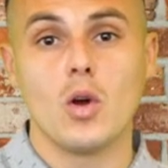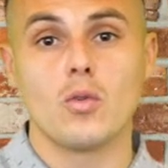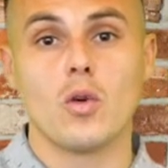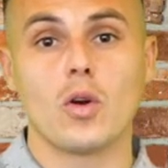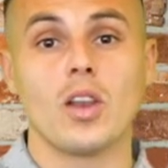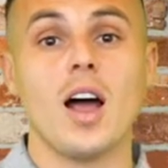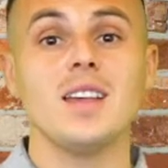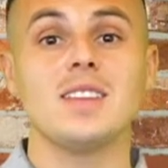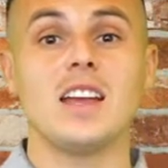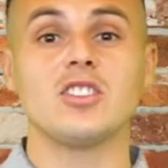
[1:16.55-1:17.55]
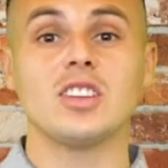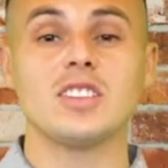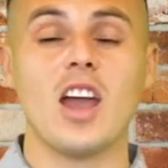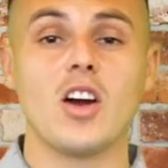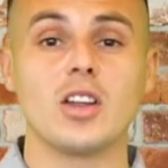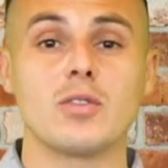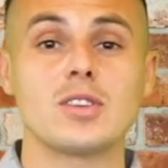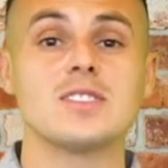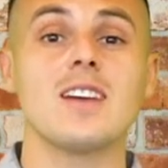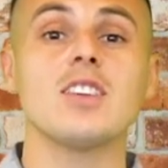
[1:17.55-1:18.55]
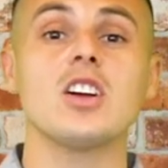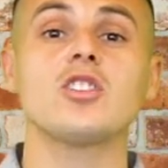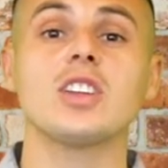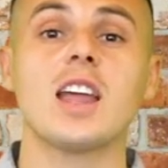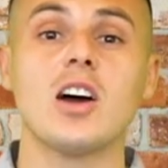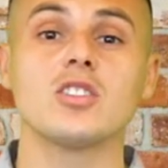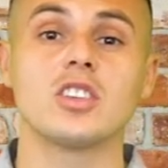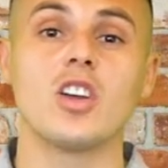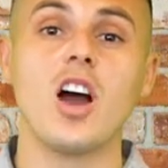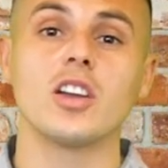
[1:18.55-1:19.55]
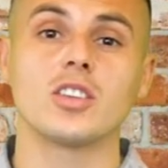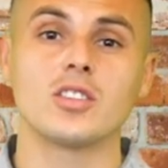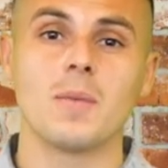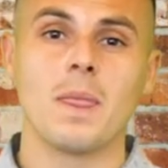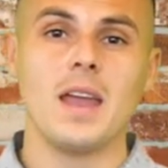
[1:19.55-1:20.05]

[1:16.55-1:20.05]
for Los Angeles County for $700,000,